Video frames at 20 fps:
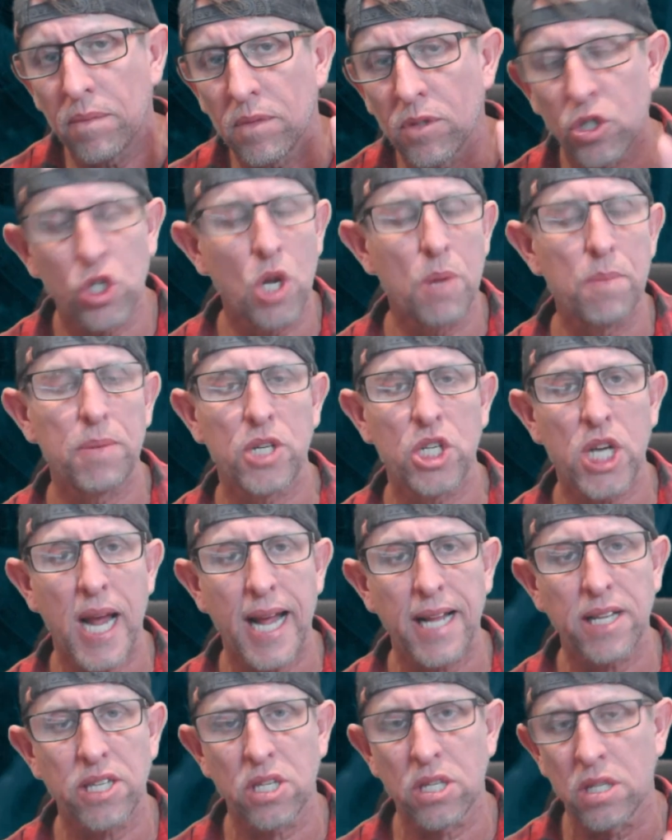super
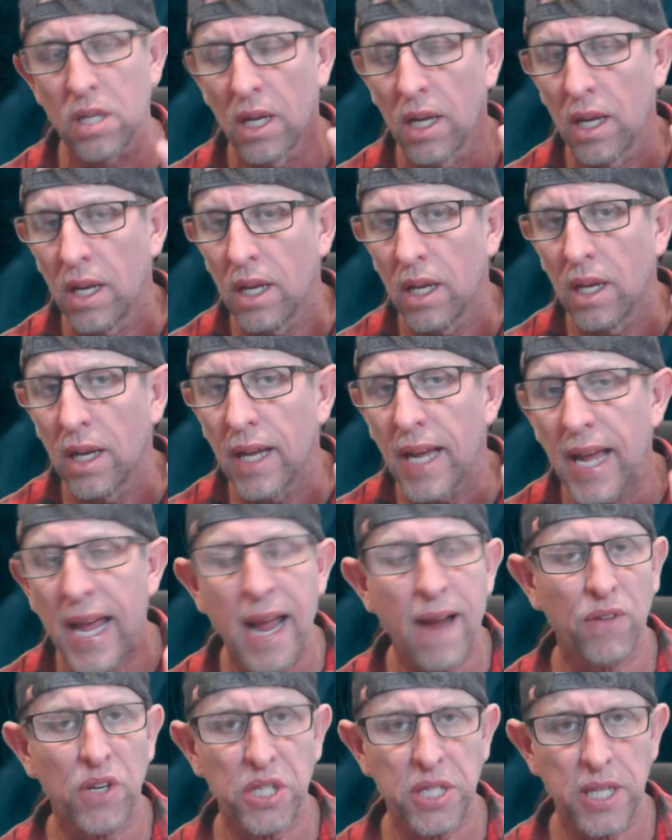chats,
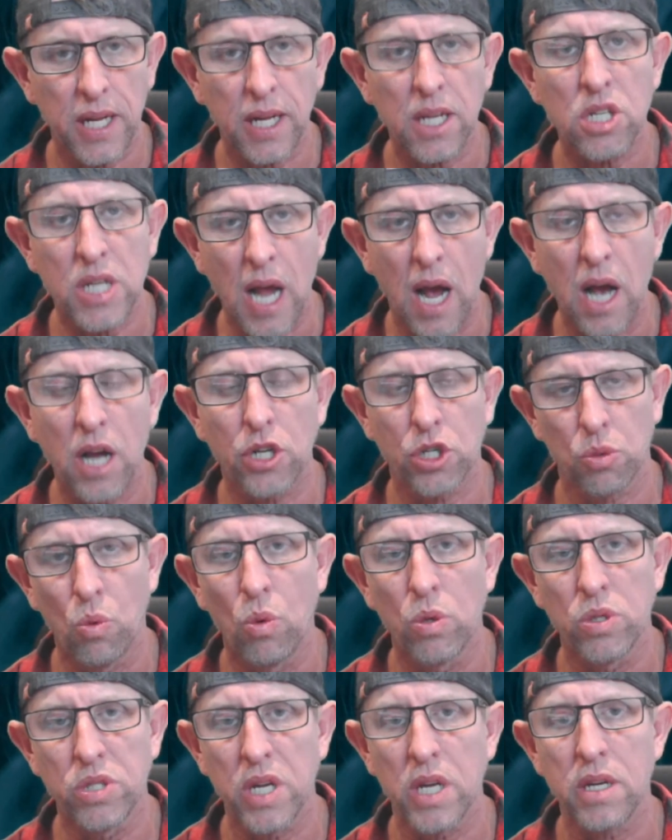everything is going
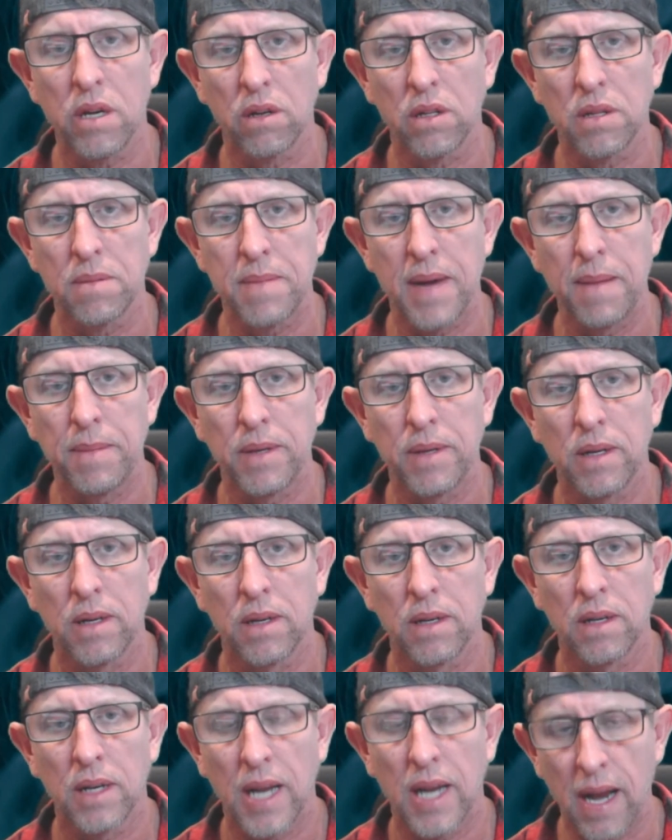towards India at the moment.
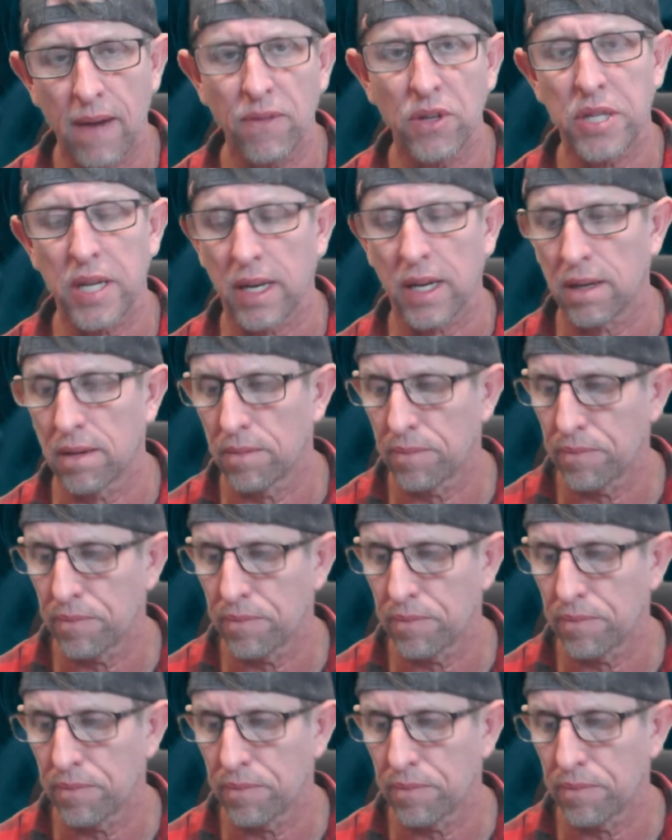Everything.